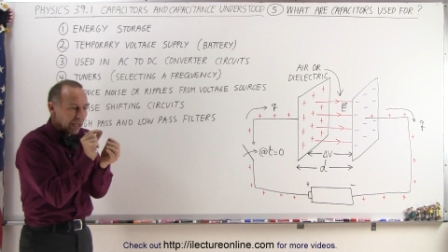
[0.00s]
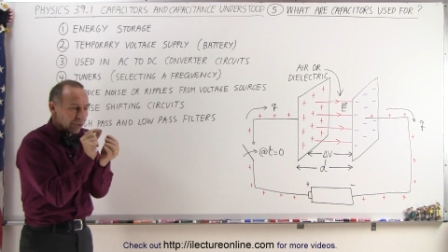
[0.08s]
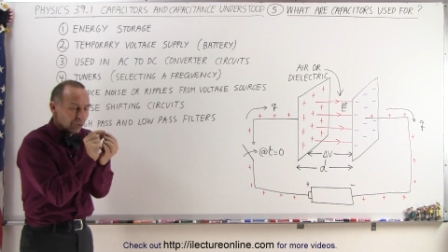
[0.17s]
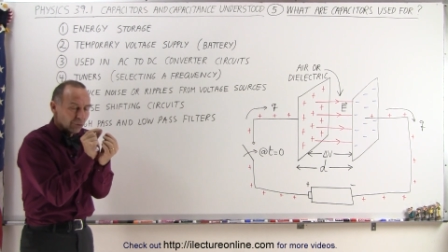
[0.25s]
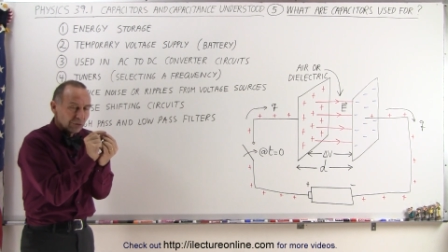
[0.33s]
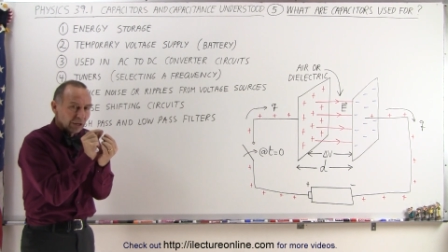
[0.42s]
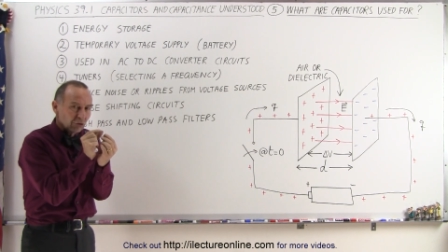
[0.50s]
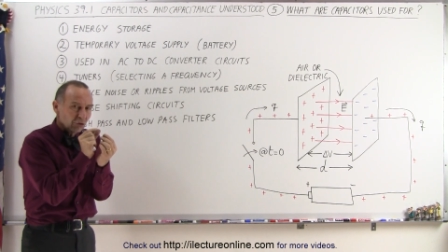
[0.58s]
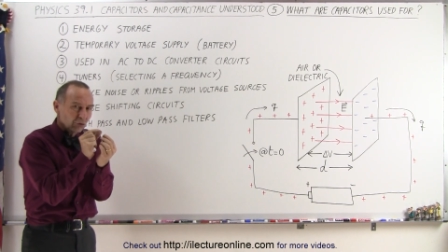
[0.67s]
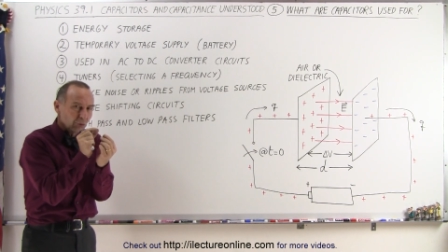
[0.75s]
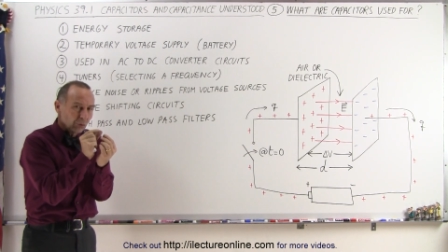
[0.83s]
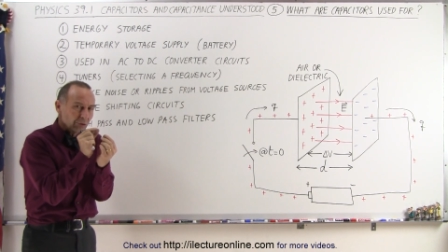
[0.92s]
and during that
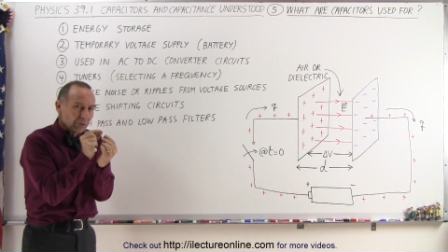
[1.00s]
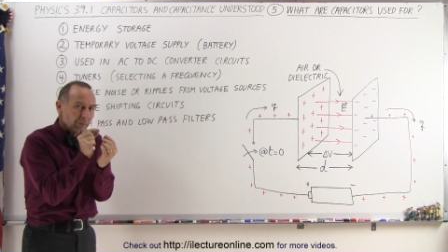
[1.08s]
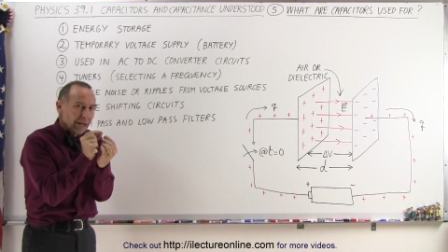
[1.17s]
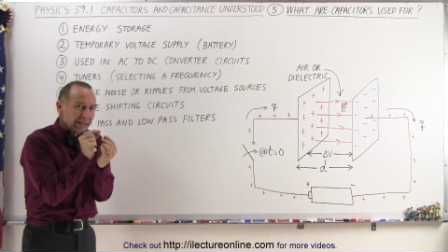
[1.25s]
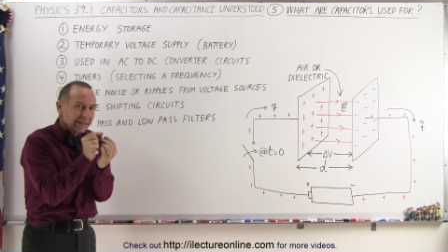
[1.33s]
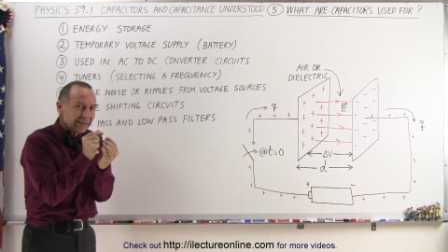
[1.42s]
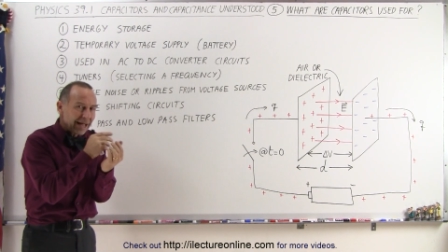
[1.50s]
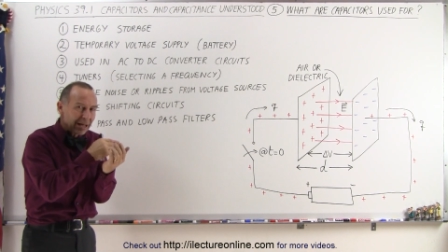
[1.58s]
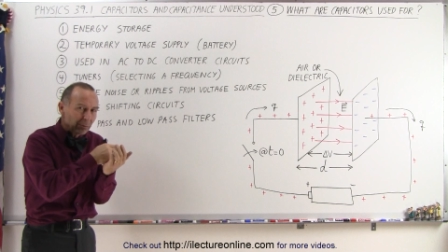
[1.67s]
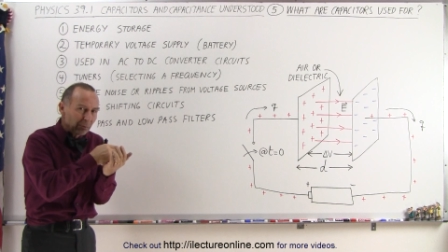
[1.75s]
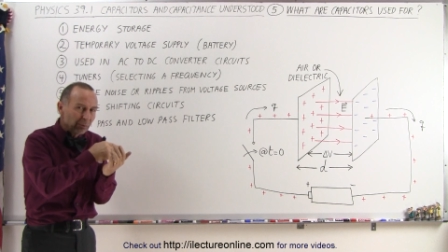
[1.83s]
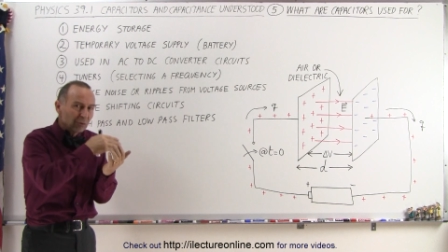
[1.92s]
short amount of
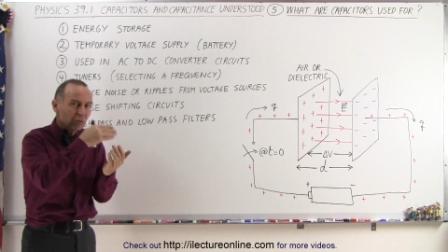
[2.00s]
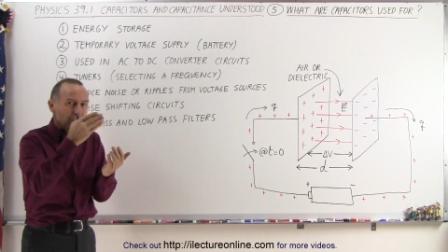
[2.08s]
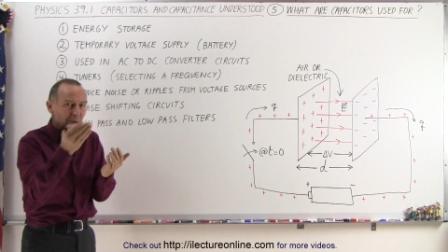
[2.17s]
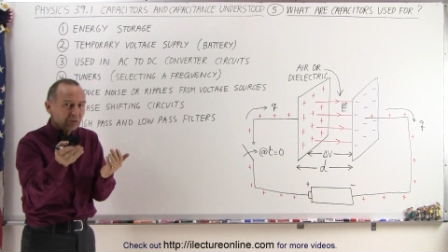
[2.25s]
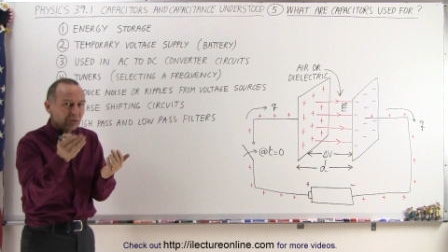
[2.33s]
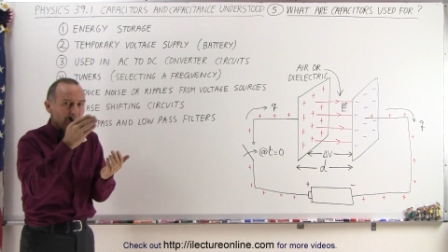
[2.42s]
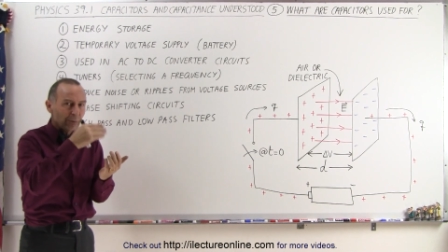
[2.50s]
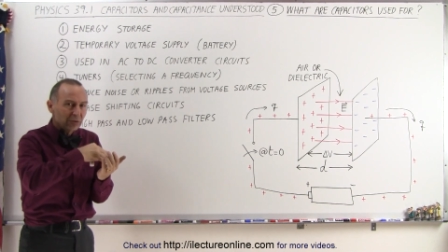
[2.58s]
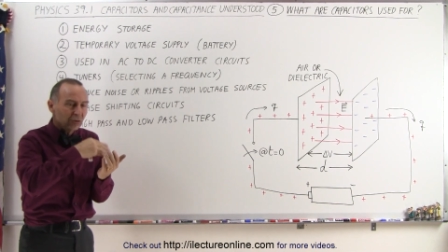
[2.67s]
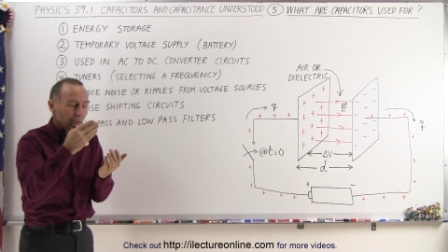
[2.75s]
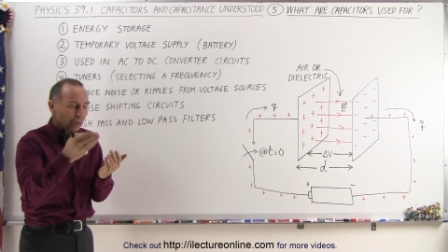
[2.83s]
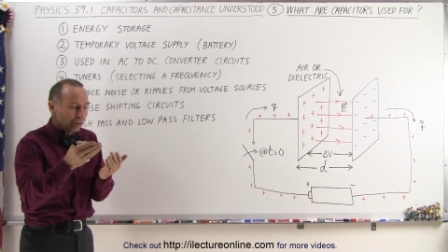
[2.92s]
time when we switch from
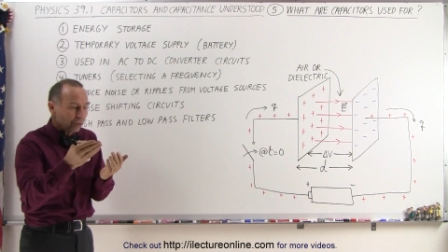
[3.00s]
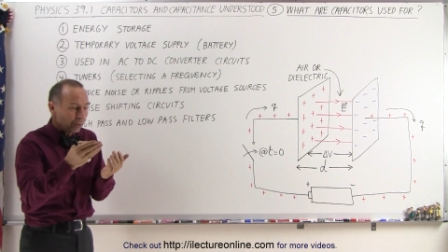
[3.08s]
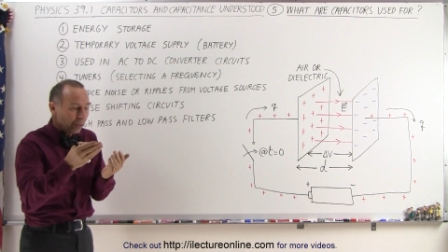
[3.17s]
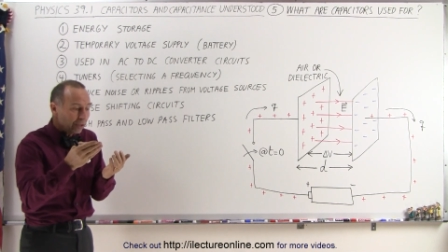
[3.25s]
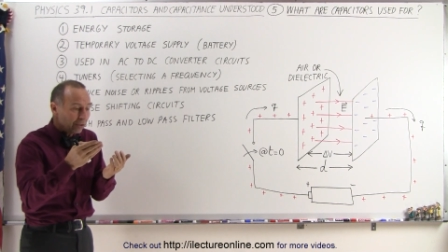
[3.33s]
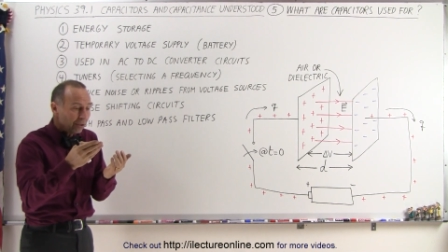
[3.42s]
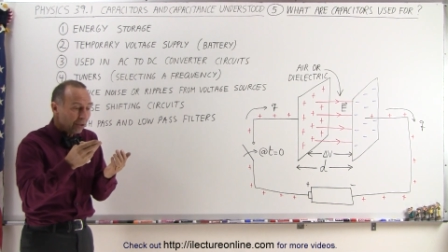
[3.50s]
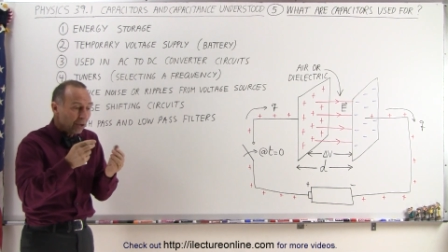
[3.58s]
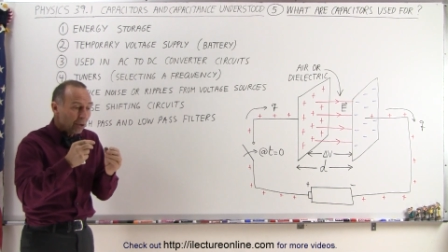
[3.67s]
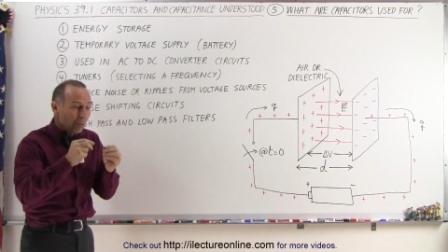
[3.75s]
one source to another,